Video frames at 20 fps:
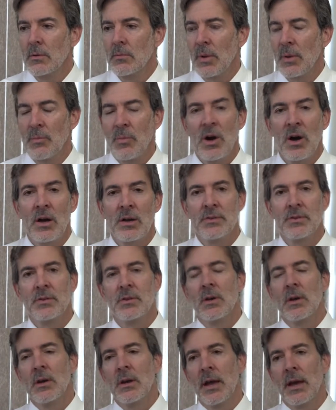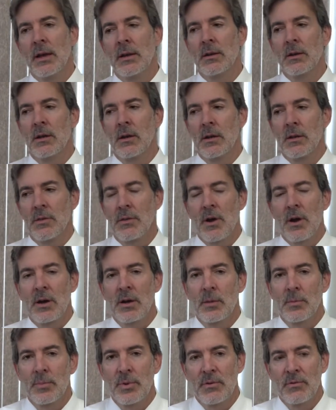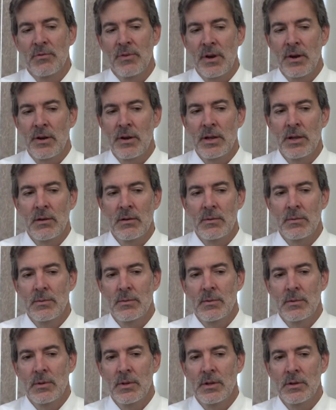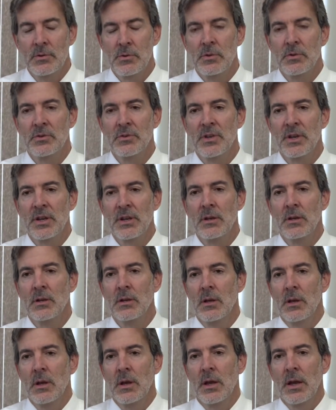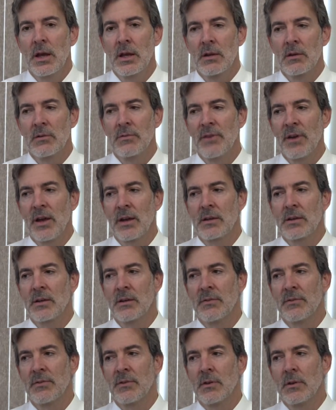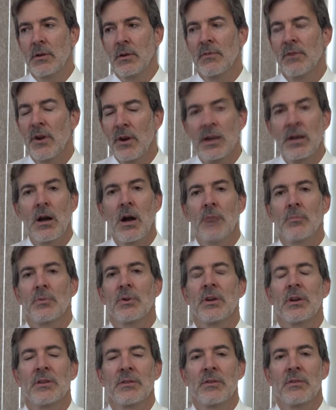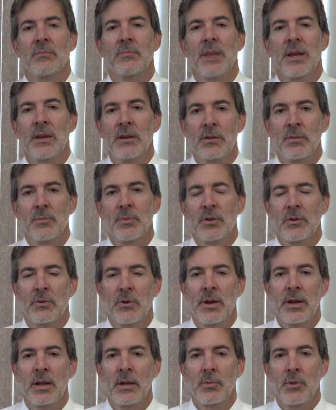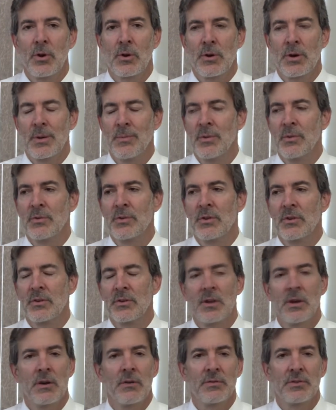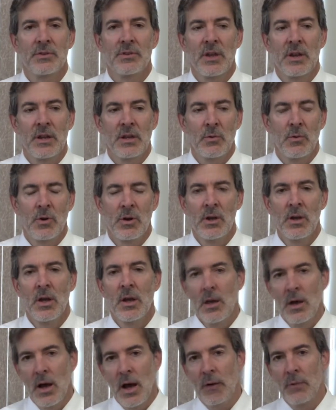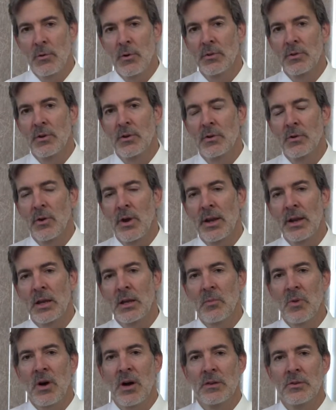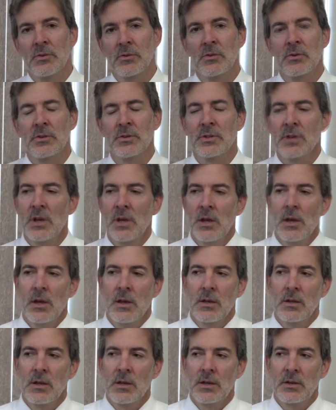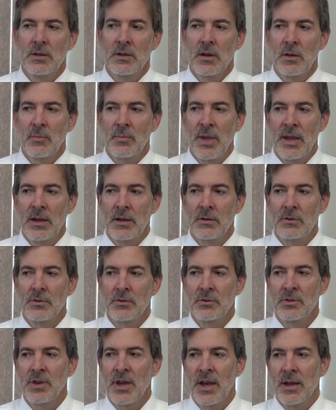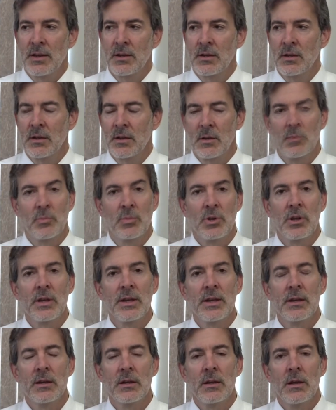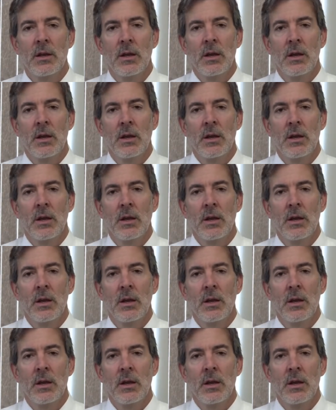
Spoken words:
my boss had thought up a very interesting and effective, very comprehensive management training program. It was a self-study where I wrote the training modules that managers had to complete,